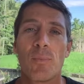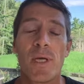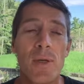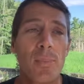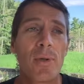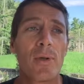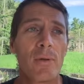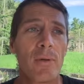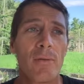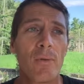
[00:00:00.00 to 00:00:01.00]

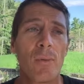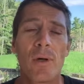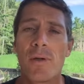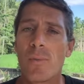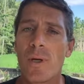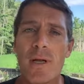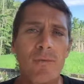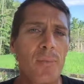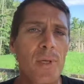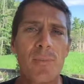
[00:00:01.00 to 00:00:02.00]
people of the world,
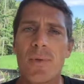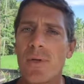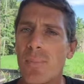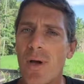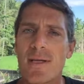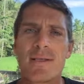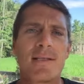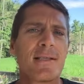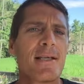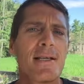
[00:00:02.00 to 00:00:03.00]
whatever people are
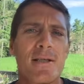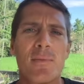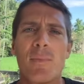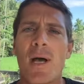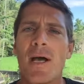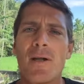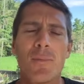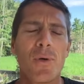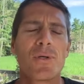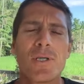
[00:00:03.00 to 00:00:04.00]
processing in their mind, their
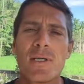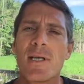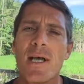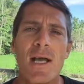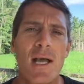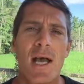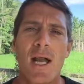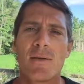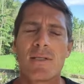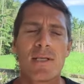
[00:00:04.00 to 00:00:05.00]
emotions.
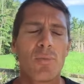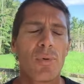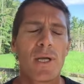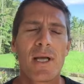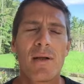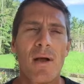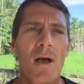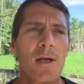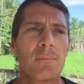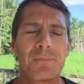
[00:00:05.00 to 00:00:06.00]
I just said, bring it
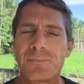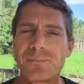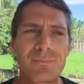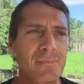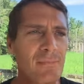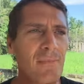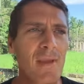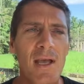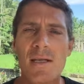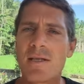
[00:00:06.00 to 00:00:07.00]
on.
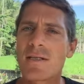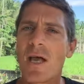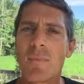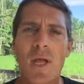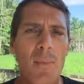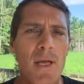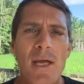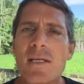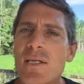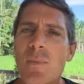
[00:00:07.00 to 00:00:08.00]
And it just kept coming
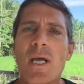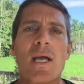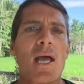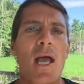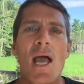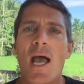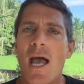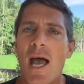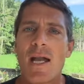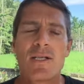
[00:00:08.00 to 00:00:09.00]
into me,
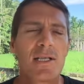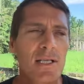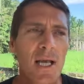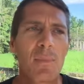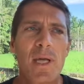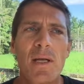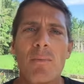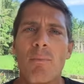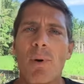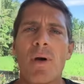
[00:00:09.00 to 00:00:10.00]
and it just kept
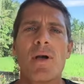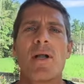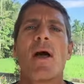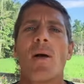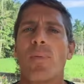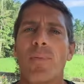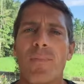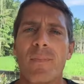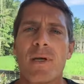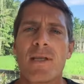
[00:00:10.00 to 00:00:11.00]
getting burned up
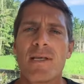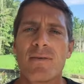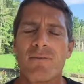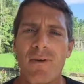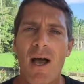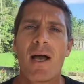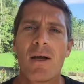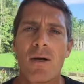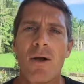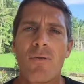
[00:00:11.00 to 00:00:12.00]
in this
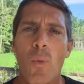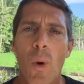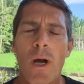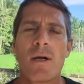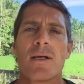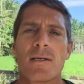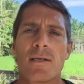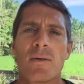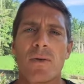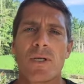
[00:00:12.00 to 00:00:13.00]
fire of
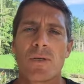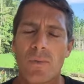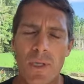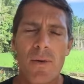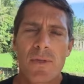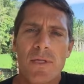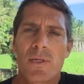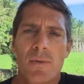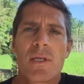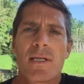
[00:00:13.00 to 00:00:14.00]
awareness, which what I was
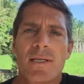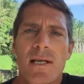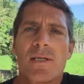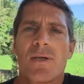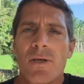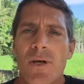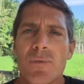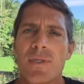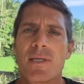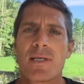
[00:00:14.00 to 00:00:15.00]
just really centered on
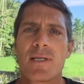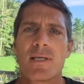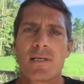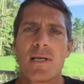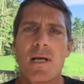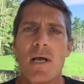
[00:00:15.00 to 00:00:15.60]
was just this